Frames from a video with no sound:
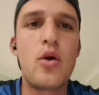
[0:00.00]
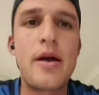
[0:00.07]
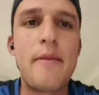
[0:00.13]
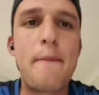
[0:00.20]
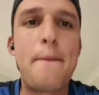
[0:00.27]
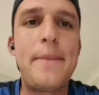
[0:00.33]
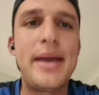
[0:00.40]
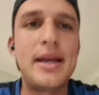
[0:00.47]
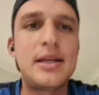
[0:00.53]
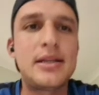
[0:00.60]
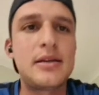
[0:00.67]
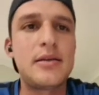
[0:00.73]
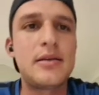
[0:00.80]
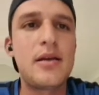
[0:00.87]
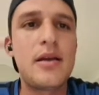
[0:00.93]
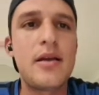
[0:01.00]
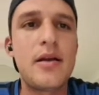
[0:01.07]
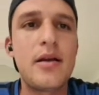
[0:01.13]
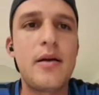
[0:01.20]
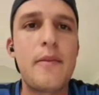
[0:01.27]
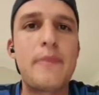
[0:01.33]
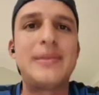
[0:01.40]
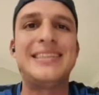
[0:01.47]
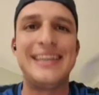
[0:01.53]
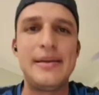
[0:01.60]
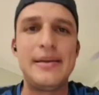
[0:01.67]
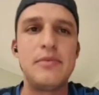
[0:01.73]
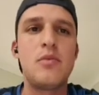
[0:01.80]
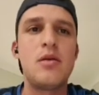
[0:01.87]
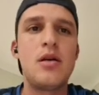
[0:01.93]
a big
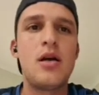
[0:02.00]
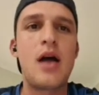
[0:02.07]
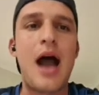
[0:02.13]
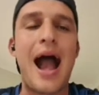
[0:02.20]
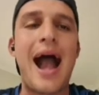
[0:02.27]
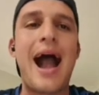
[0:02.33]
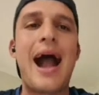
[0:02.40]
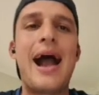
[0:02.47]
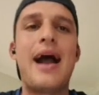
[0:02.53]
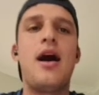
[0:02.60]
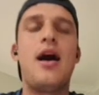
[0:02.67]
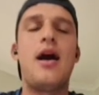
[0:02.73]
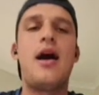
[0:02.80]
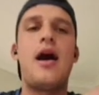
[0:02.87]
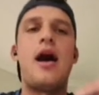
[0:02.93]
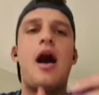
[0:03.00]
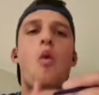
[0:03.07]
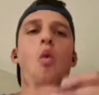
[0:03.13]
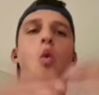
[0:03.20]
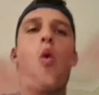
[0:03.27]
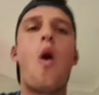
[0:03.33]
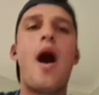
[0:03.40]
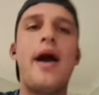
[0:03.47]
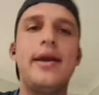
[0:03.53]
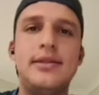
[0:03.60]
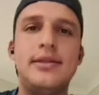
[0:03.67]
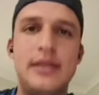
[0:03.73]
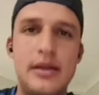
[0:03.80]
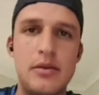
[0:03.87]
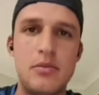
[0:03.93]
team, a
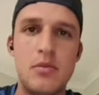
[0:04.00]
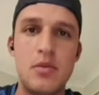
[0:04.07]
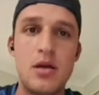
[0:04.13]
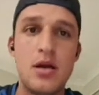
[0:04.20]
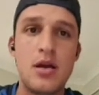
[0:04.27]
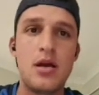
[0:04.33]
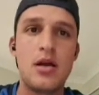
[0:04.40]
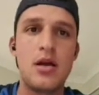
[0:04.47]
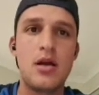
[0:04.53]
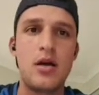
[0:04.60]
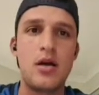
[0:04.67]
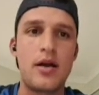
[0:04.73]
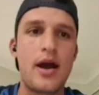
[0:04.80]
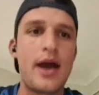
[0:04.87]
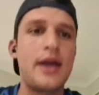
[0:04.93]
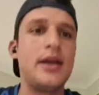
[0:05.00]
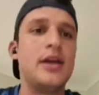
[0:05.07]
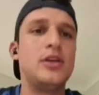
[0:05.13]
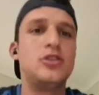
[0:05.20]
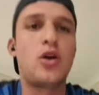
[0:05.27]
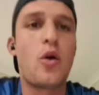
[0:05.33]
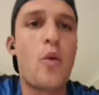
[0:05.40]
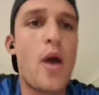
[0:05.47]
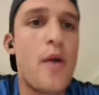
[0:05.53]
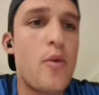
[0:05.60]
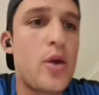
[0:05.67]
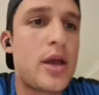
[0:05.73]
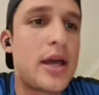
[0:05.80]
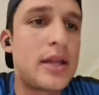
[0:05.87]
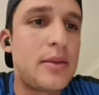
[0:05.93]
wide team. All right. So when
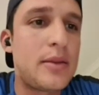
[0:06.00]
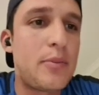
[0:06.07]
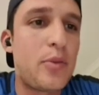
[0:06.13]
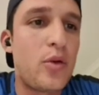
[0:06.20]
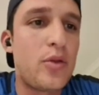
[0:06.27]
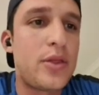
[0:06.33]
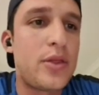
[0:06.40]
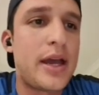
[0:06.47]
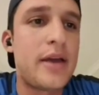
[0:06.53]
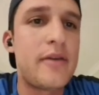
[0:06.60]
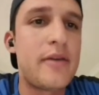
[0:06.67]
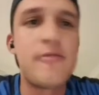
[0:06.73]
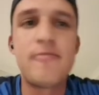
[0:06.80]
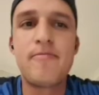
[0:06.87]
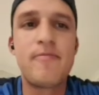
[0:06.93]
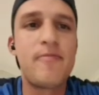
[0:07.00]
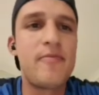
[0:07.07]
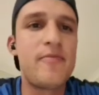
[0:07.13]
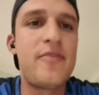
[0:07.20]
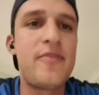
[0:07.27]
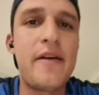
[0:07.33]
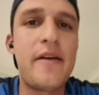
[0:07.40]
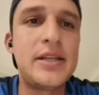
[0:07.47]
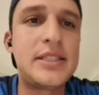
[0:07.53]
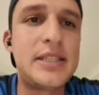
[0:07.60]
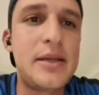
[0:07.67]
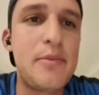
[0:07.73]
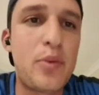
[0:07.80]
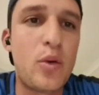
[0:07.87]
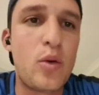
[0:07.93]
we get the ball there, very
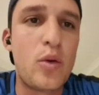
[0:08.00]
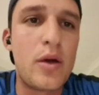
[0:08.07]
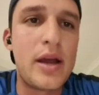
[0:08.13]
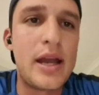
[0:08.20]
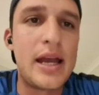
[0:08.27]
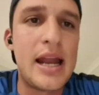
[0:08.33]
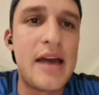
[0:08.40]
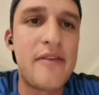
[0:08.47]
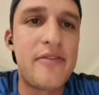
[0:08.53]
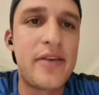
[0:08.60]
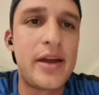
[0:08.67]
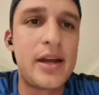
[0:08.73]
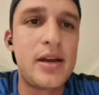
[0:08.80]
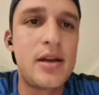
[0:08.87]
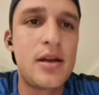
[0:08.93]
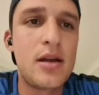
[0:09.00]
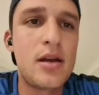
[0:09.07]
simple. 11,